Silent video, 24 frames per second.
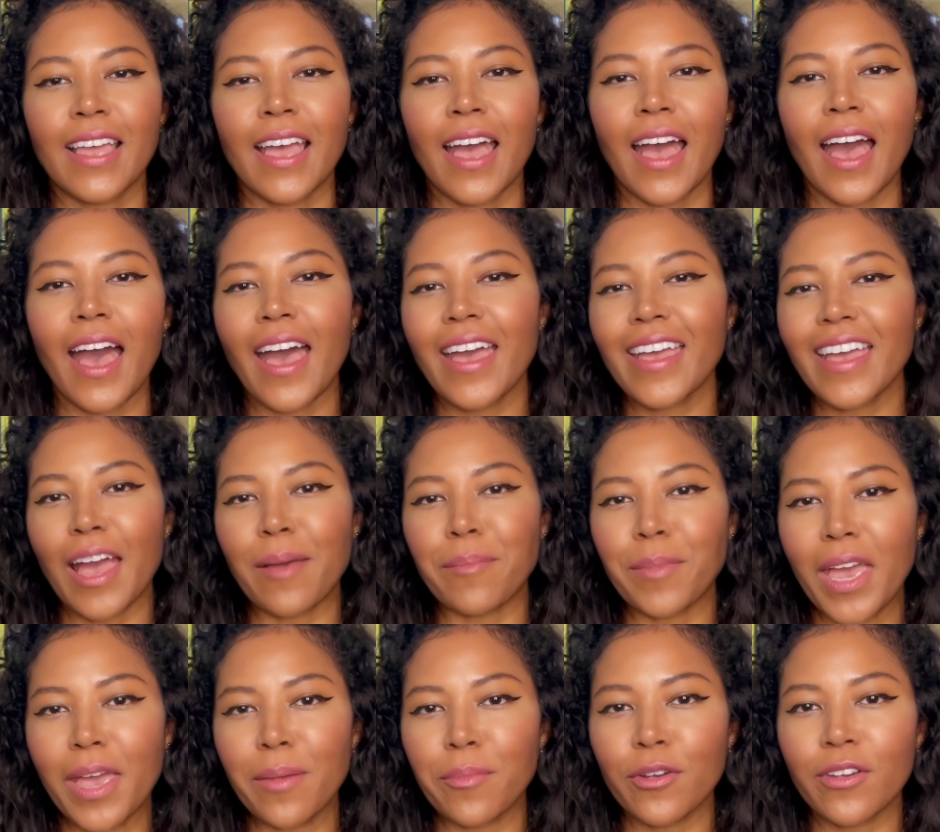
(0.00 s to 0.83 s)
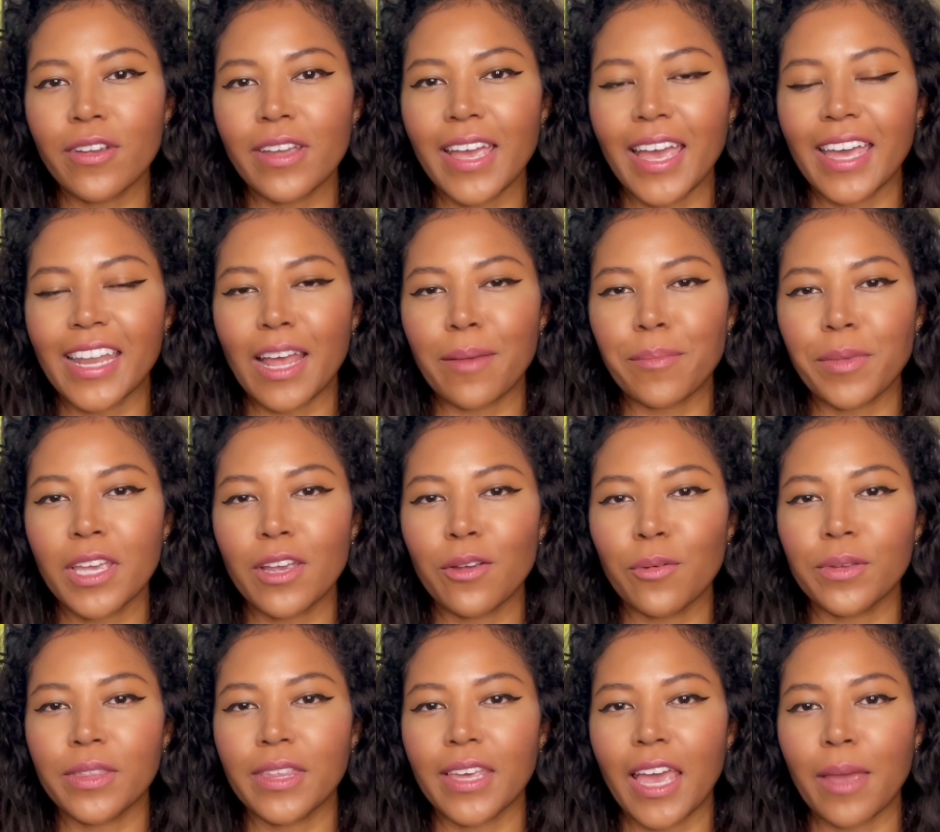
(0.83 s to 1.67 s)
Hi, I'm Amory, and I'm here
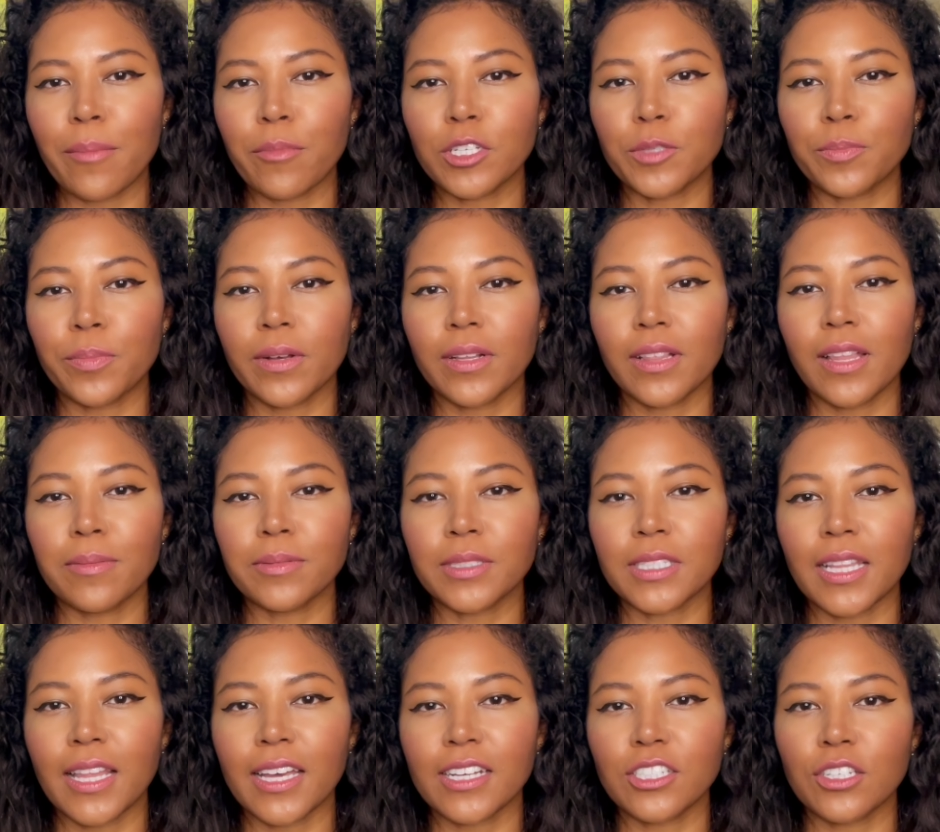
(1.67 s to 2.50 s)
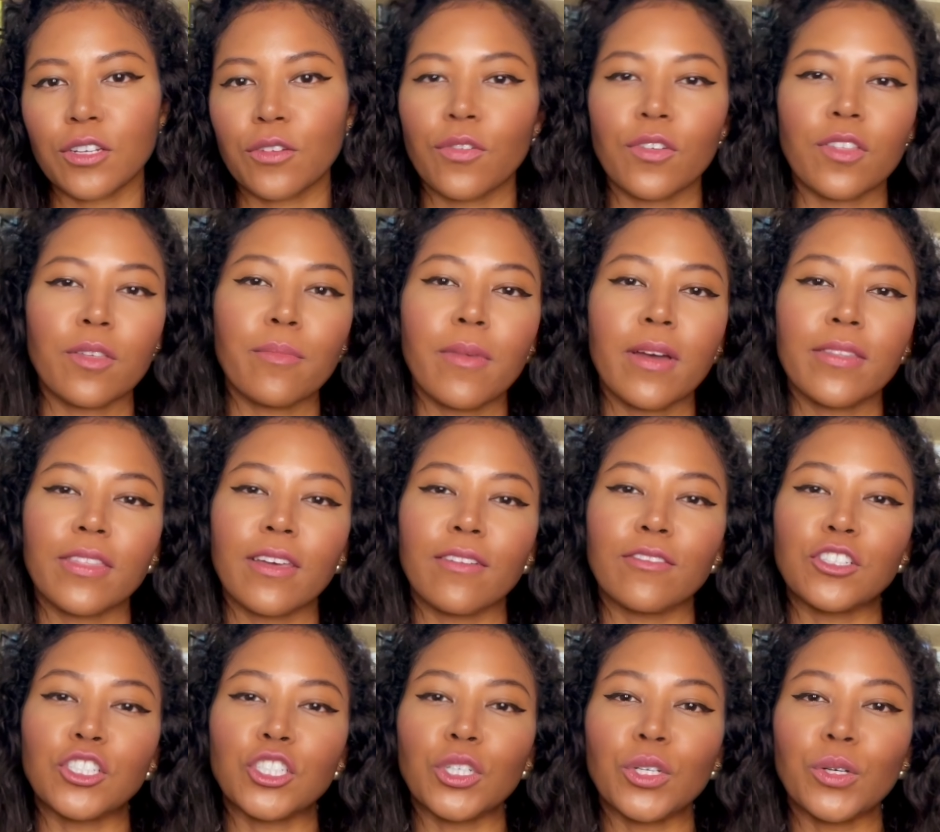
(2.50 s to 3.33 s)
with the Amory's Book Club selection for the month
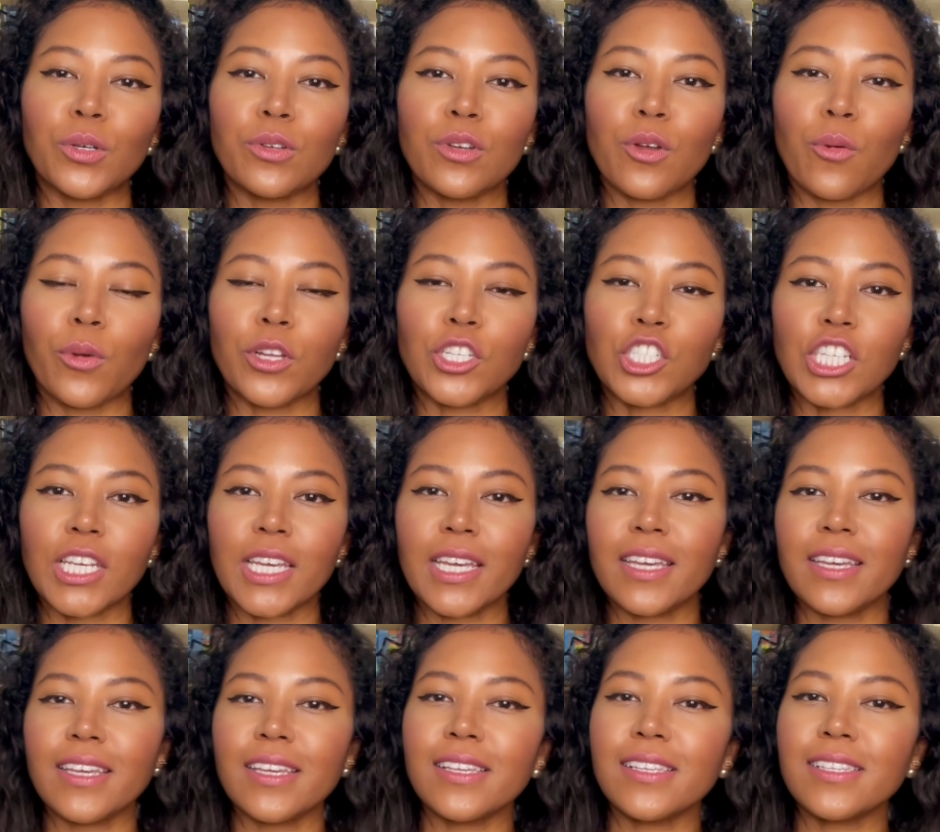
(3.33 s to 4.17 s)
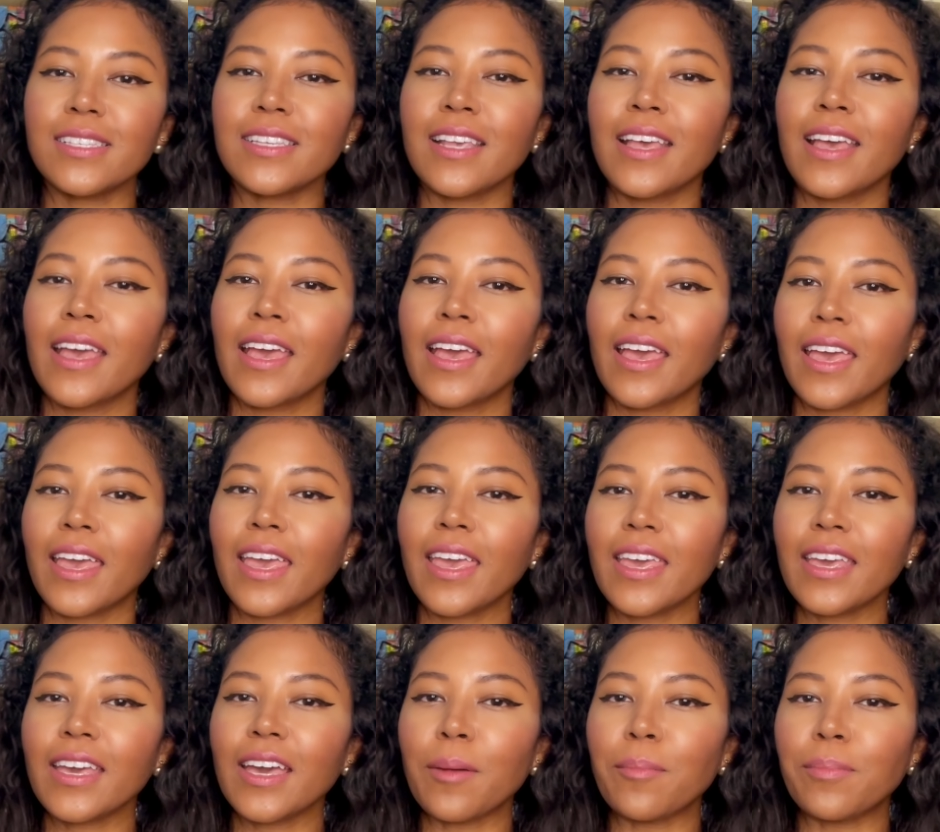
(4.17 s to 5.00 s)
of June, which is
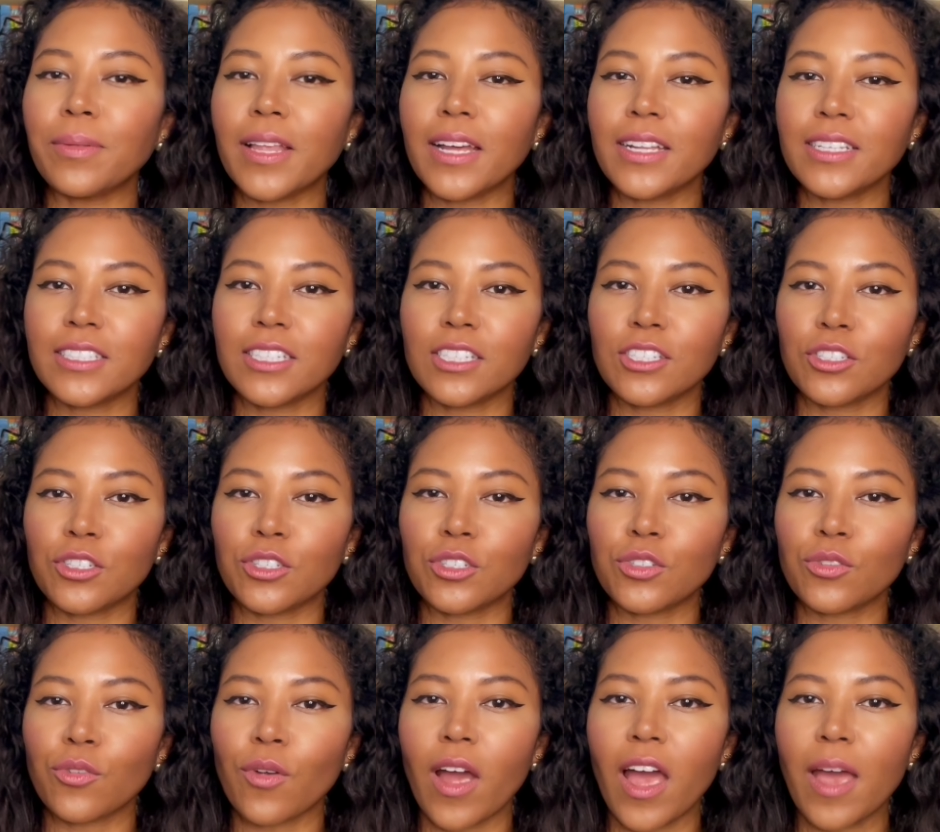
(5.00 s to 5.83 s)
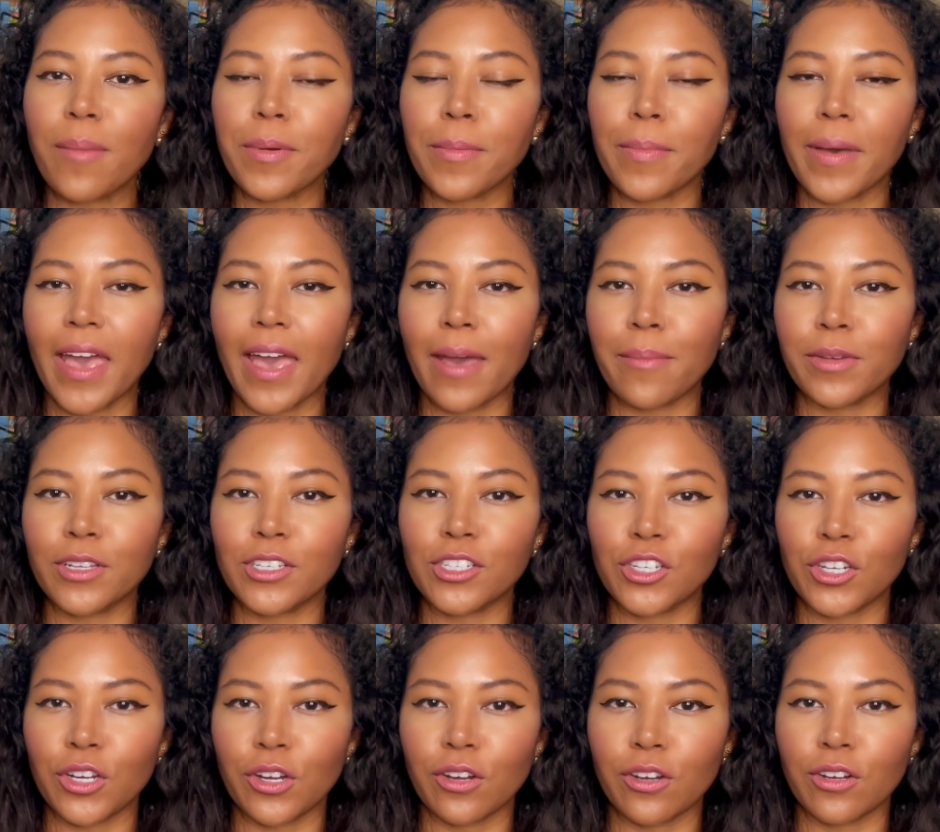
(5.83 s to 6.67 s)
Ink Blood Sister Scribe by Emma
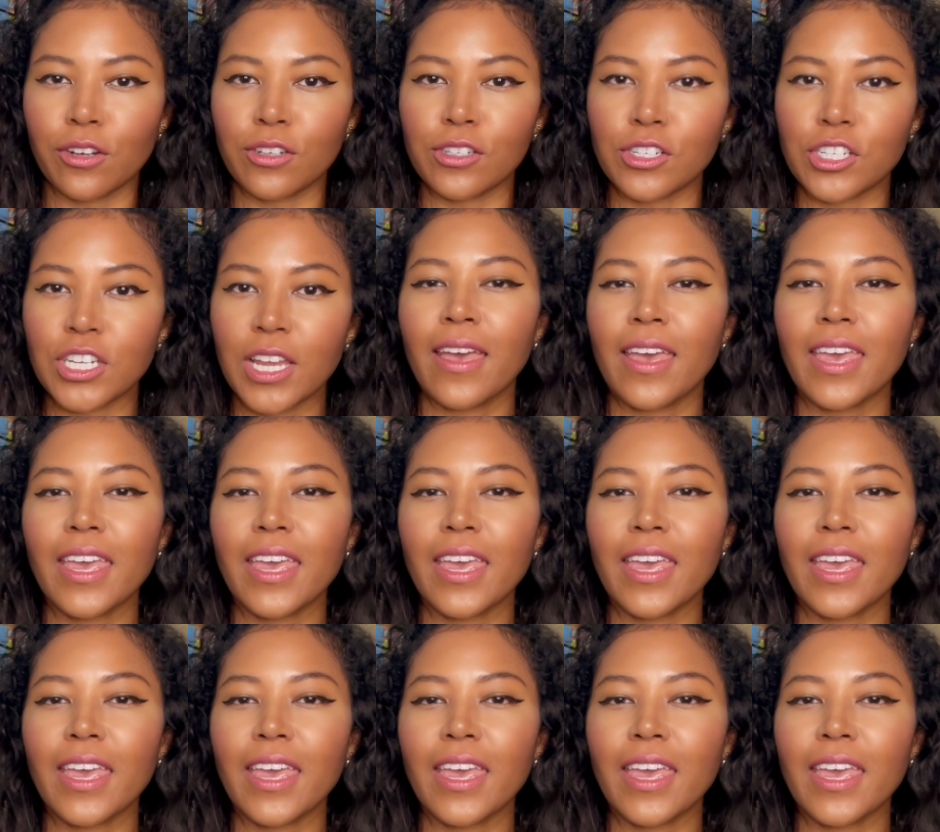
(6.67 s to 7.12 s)
Törzs.